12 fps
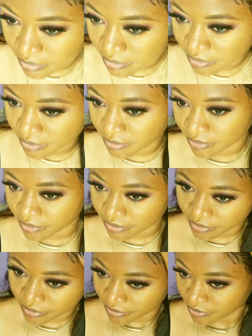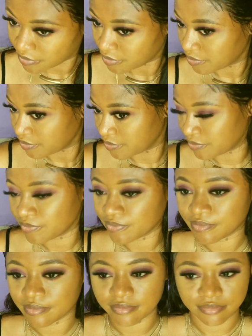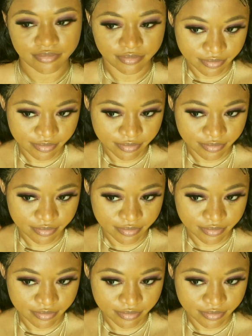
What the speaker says: my channel, and if today is your first time, you're